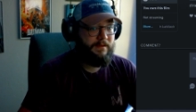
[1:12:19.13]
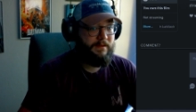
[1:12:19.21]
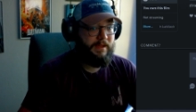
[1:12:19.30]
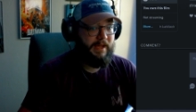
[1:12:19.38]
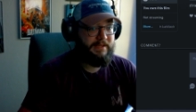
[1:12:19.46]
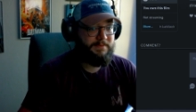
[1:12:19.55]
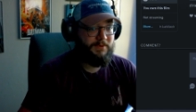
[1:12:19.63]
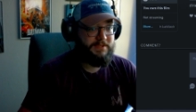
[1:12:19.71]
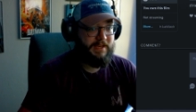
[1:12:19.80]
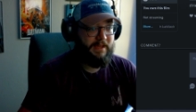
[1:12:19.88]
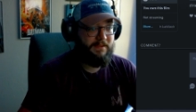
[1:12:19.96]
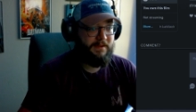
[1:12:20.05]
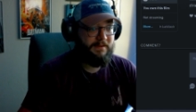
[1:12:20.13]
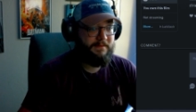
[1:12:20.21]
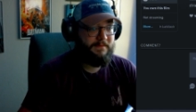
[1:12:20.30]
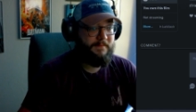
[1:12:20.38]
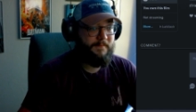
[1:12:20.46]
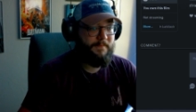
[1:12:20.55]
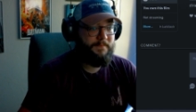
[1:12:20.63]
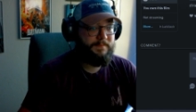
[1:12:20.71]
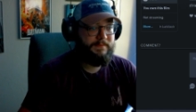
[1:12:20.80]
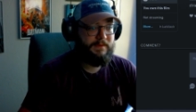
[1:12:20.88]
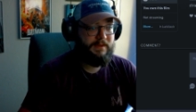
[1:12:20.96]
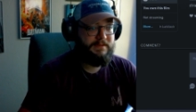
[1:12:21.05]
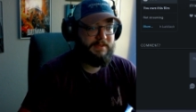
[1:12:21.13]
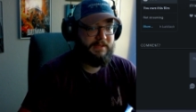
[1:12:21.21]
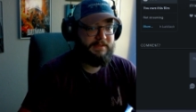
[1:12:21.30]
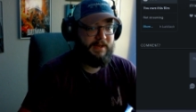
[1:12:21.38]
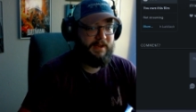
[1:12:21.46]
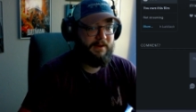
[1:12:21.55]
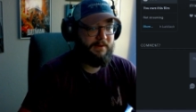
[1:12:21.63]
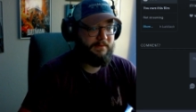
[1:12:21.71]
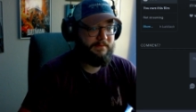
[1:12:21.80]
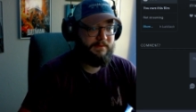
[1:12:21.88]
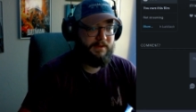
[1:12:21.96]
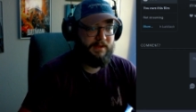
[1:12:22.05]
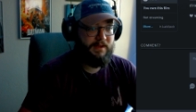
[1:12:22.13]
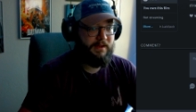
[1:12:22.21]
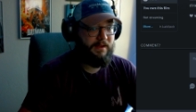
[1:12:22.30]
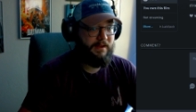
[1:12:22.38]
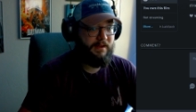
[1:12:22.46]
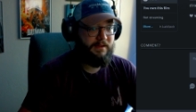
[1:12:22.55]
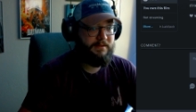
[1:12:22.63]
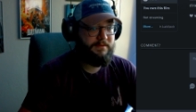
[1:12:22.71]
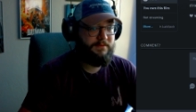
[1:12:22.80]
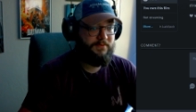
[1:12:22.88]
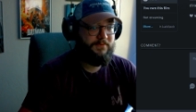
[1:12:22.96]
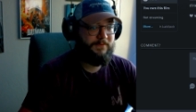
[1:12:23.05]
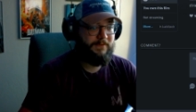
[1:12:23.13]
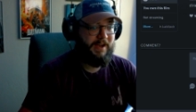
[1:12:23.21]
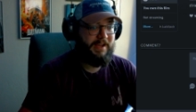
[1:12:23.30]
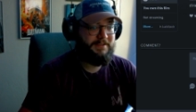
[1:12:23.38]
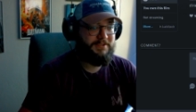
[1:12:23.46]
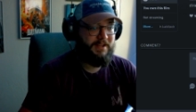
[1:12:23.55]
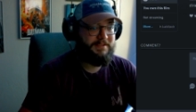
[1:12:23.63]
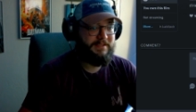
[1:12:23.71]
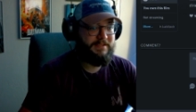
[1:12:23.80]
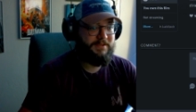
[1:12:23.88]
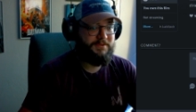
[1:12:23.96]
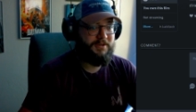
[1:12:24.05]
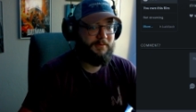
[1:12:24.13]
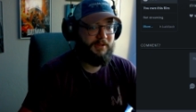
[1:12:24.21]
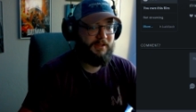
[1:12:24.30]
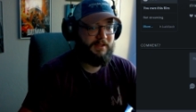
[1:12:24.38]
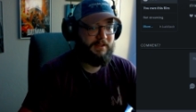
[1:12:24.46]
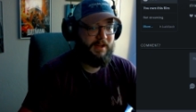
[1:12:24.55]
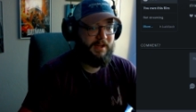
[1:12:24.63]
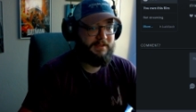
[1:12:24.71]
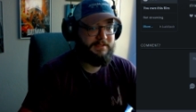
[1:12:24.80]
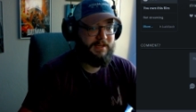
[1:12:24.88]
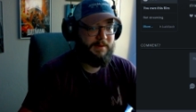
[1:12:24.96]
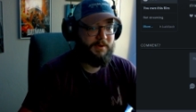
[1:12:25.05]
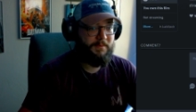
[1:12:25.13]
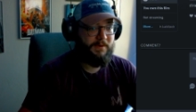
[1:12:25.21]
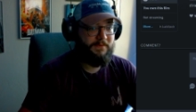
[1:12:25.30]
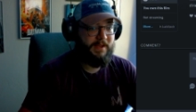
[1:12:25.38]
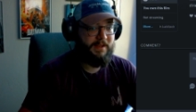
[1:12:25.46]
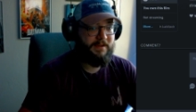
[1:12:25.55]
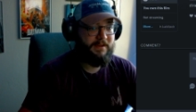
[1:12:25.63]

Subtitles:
Yeah, it's more scathing. Satire. Ryan Johnson is so terminally online. He's damn near prophetic.